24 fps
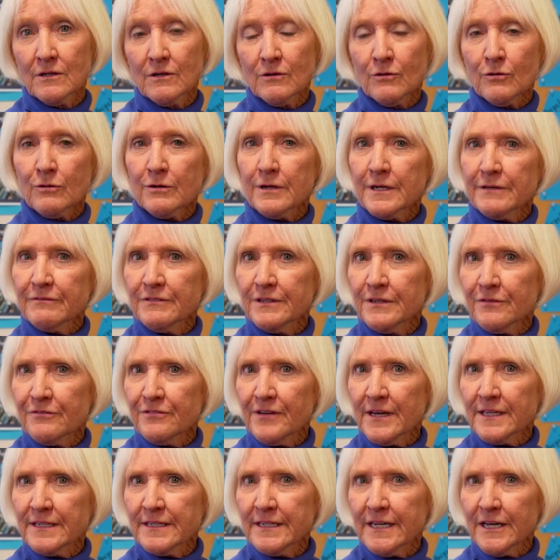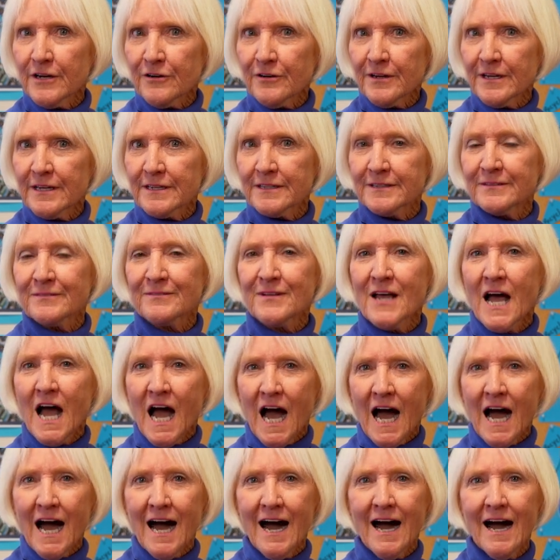or even a veterinarian.
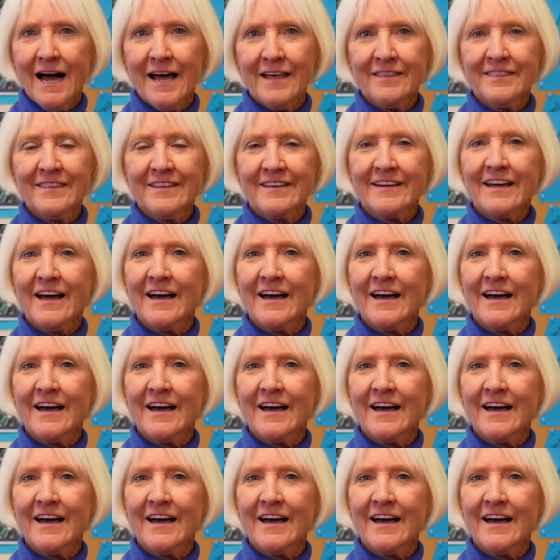I think